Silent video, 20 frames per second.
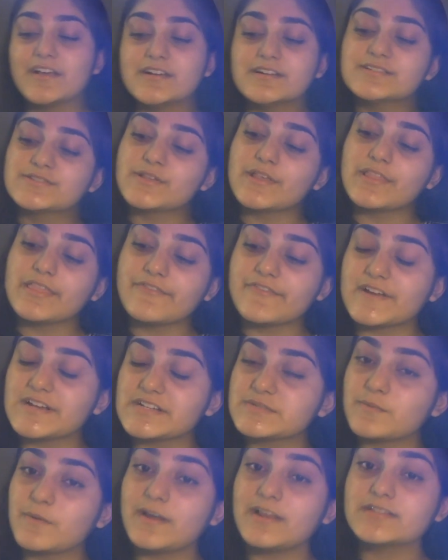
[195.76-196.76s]
So the first
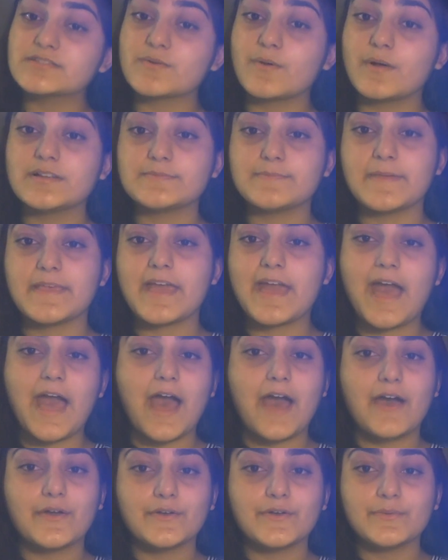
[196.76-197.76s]
one is going to be
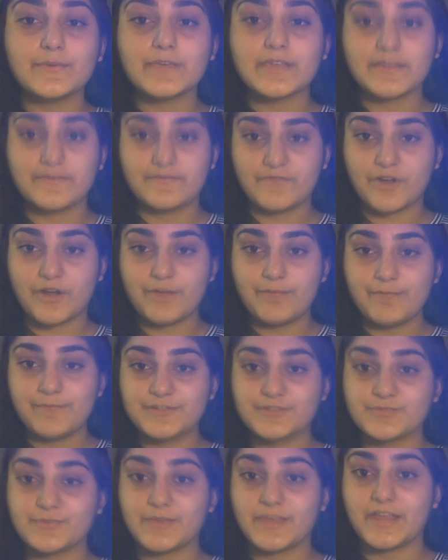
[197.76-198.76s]
how do we convert
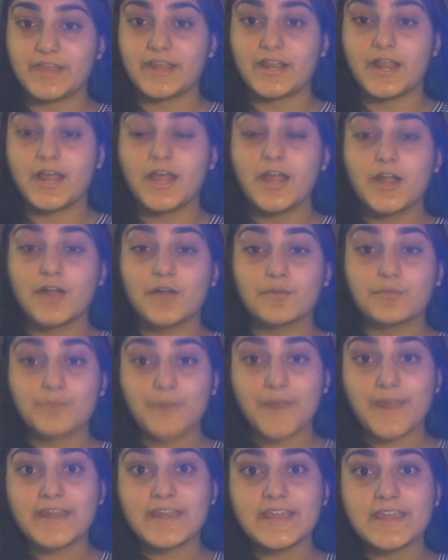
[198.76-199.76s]
between
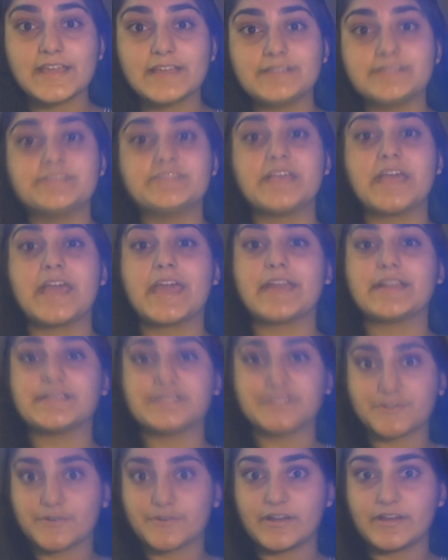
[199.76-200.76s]
radians and
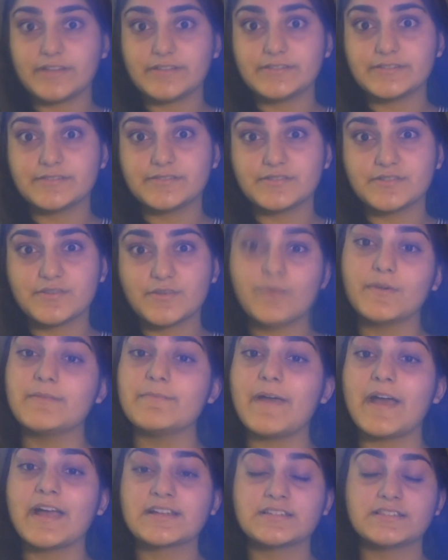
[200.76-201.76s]
degrees. So going
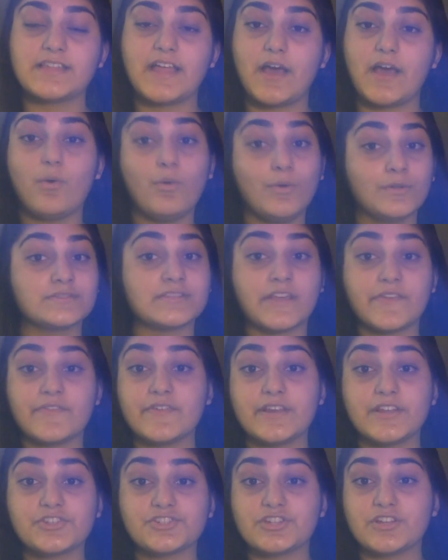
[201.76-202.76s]
back to that whole
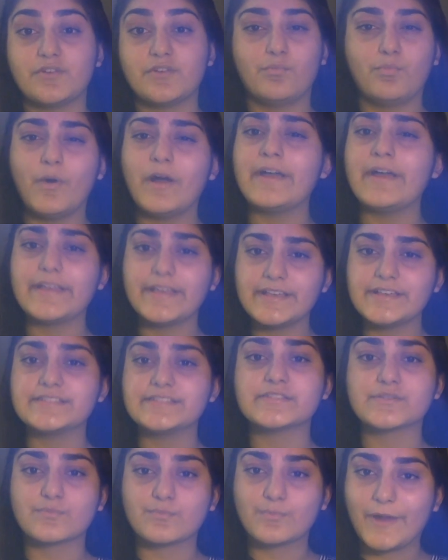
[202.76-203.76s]
definition of what is
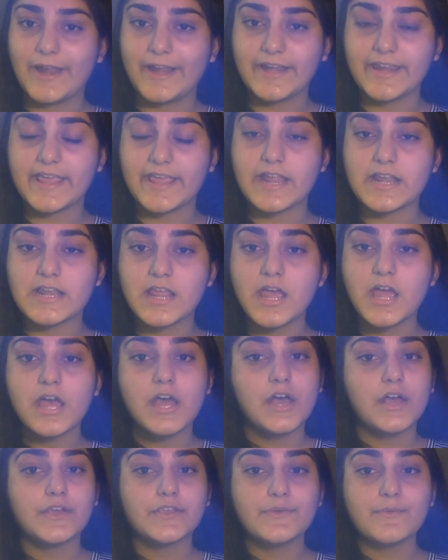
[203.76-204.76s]
a radian,
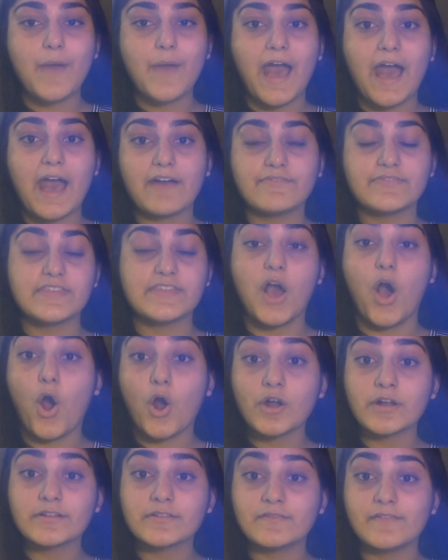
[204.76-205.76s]
you have the
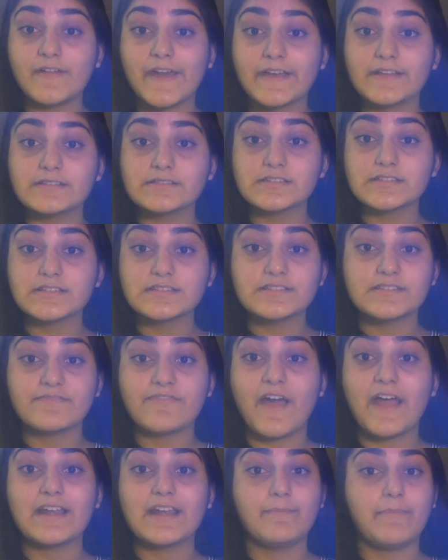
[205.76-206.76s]
arc length
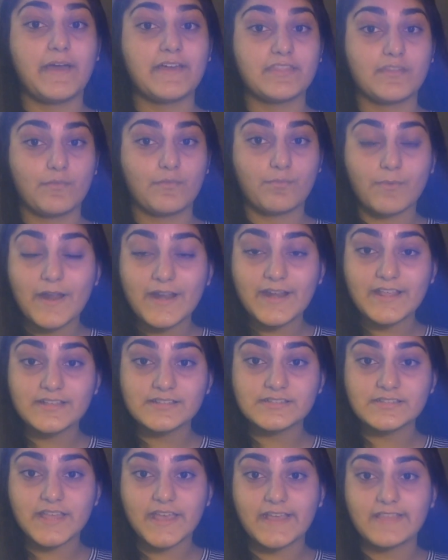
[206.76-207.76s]
divided by the radius
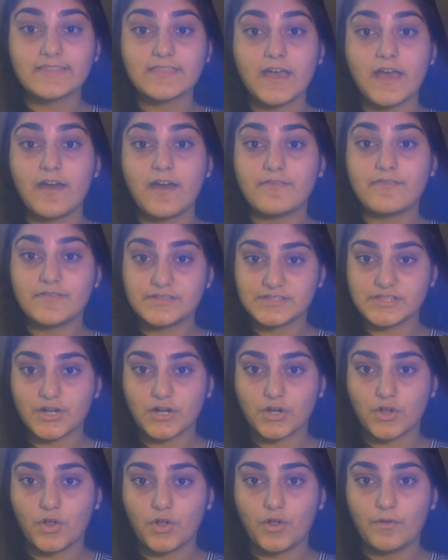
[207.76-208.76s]
length of the
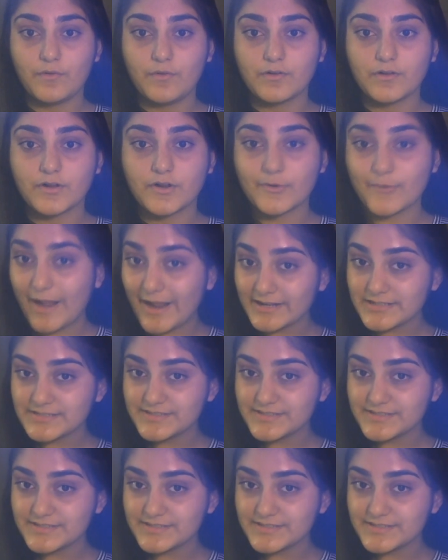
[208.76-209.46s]
circle, correct?